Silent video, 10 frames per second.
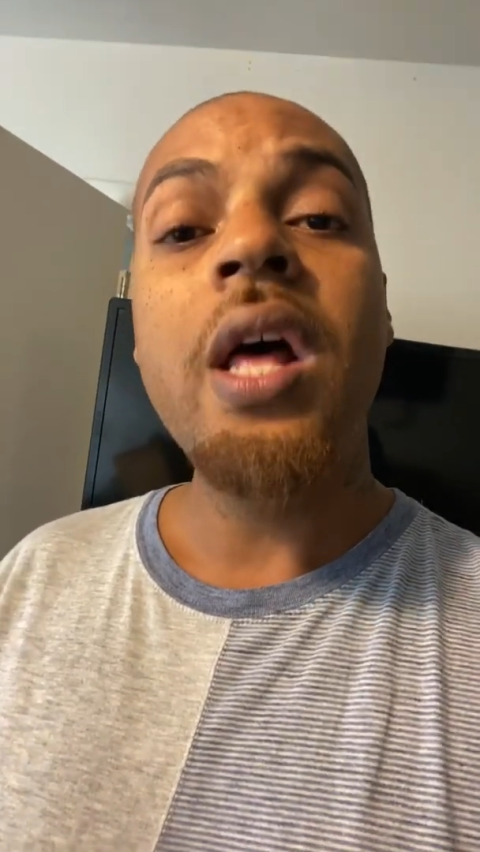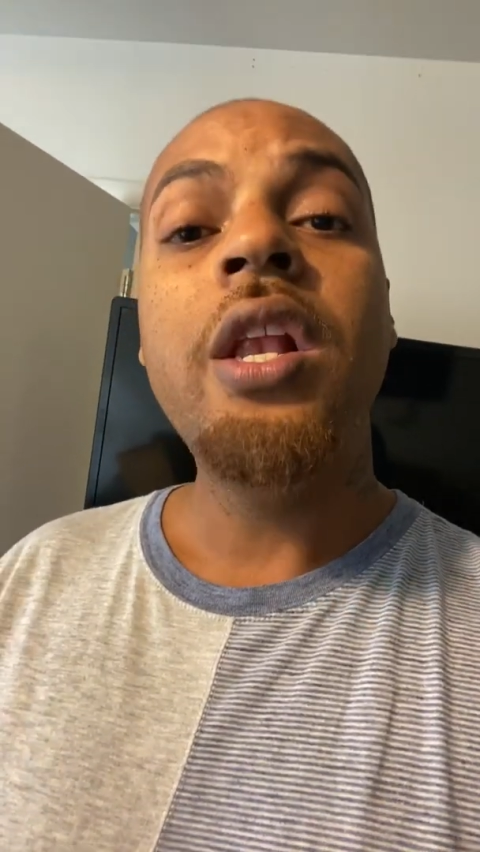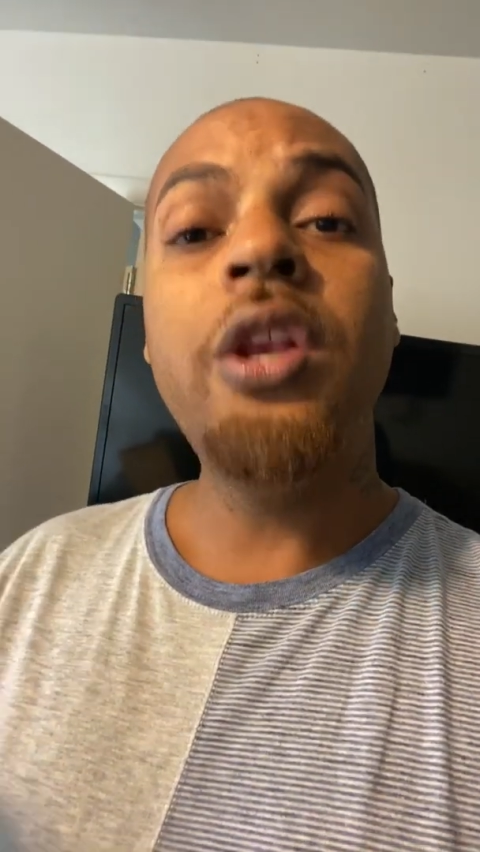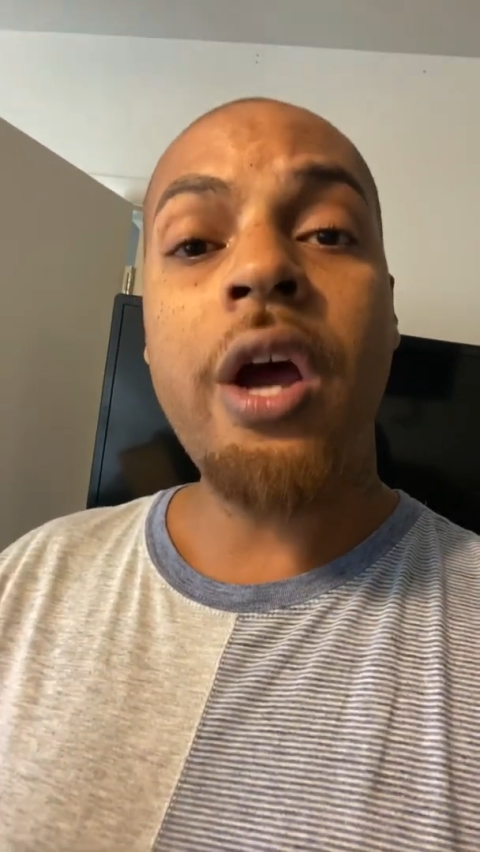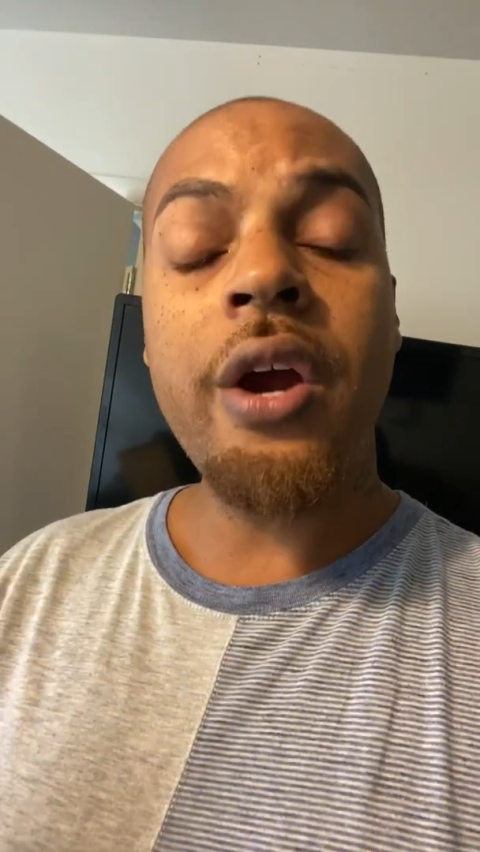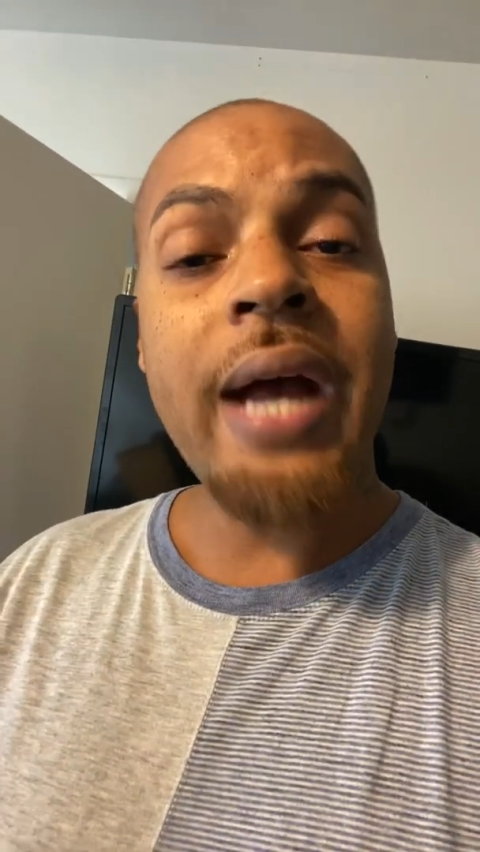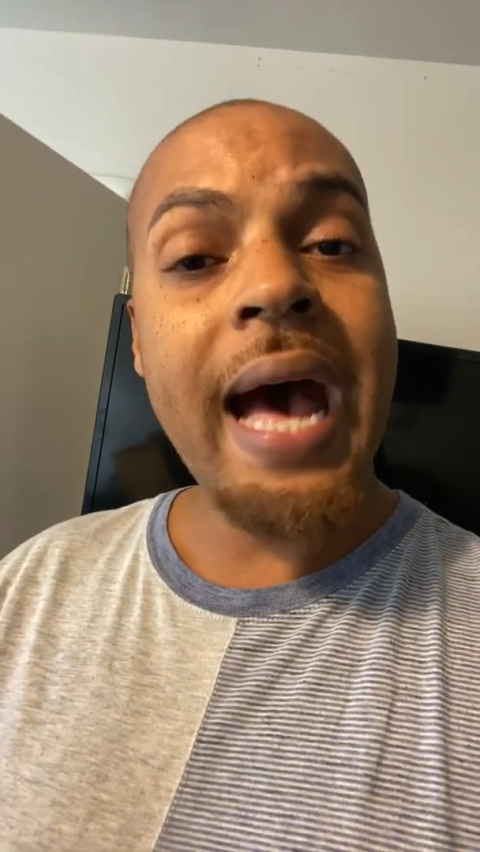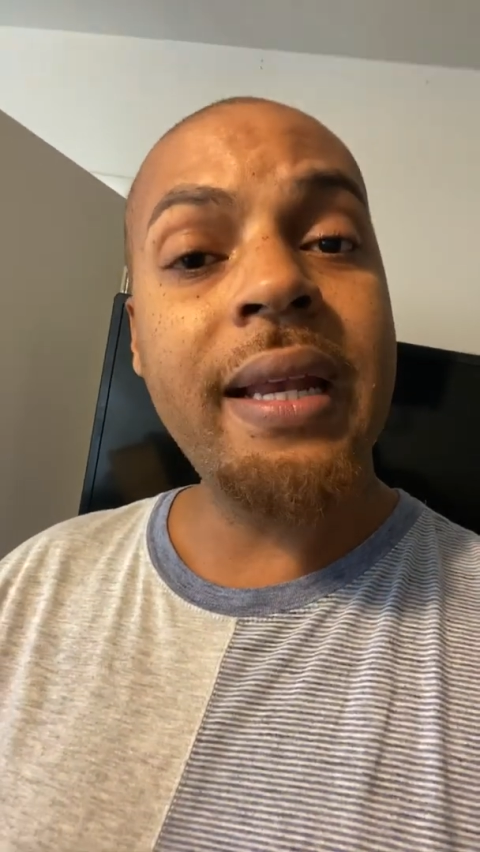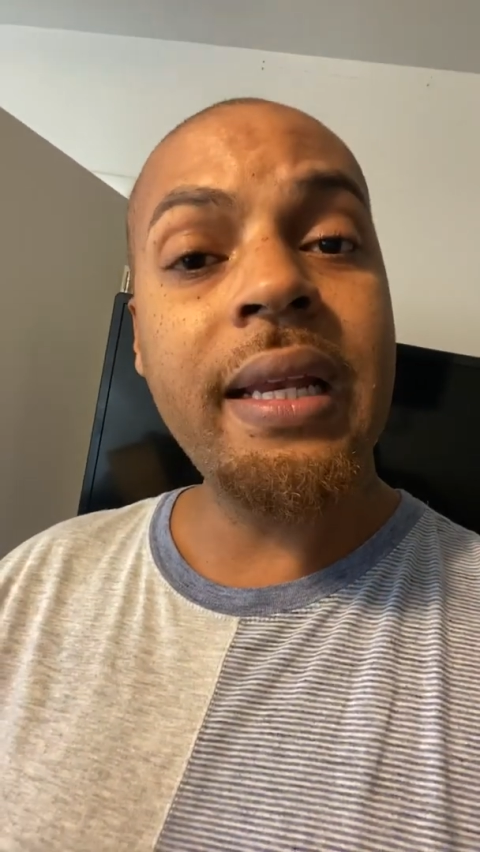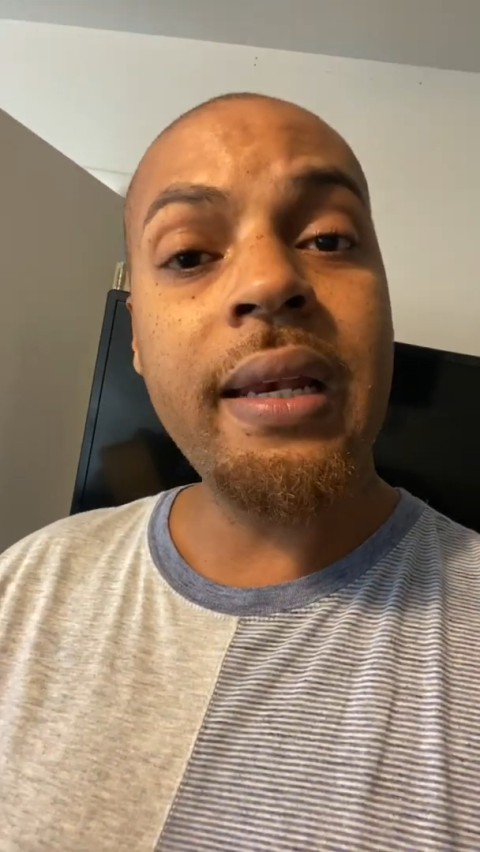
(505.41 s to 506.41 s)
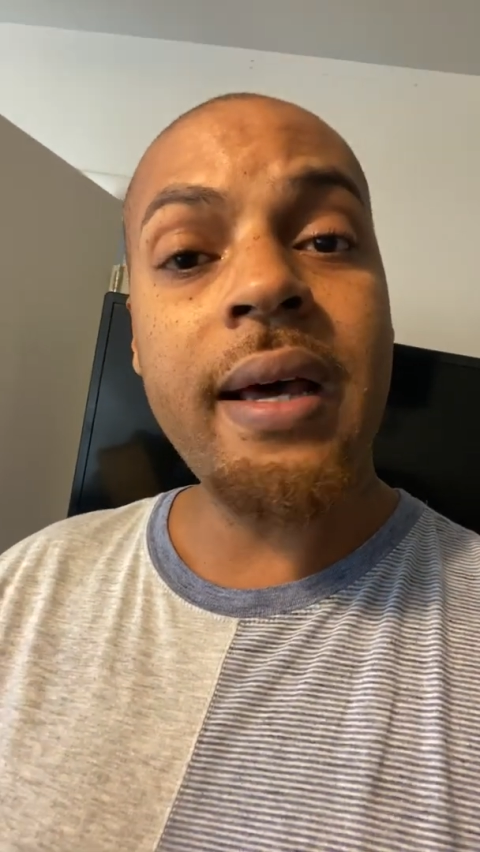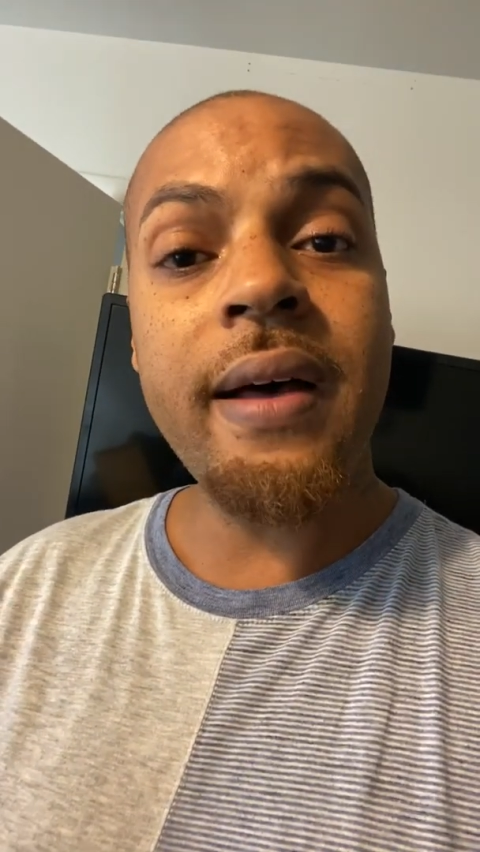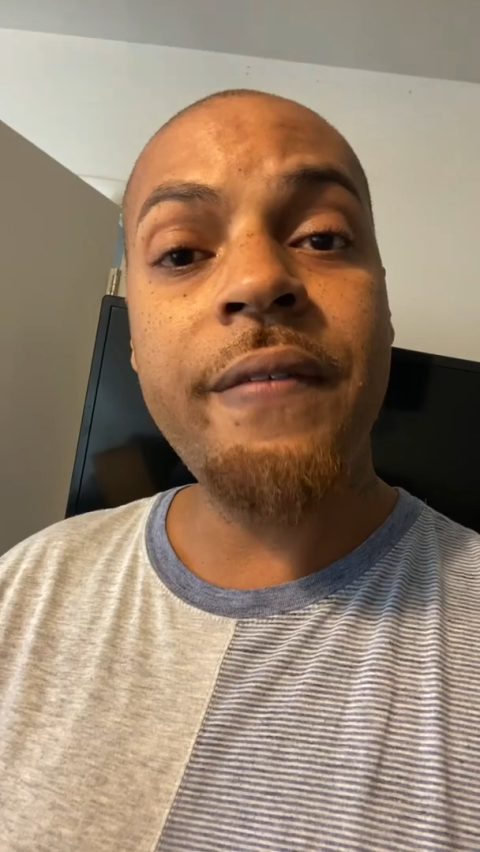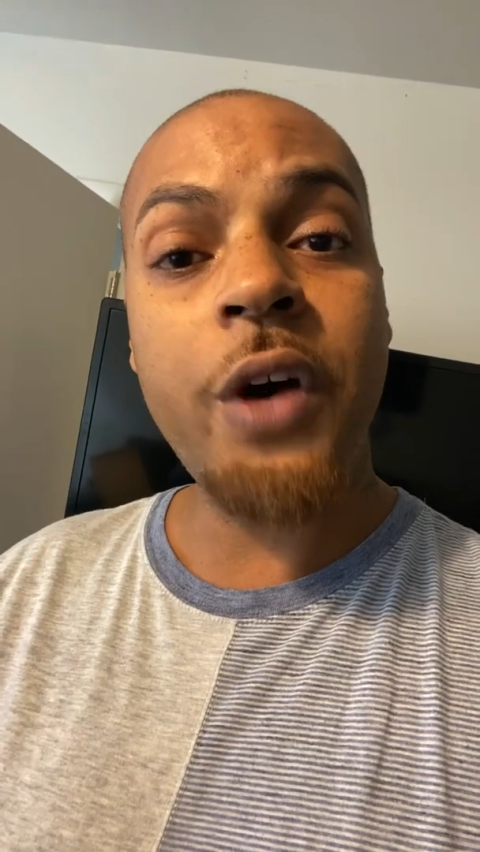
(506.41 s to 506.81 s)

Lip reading: Learn how to love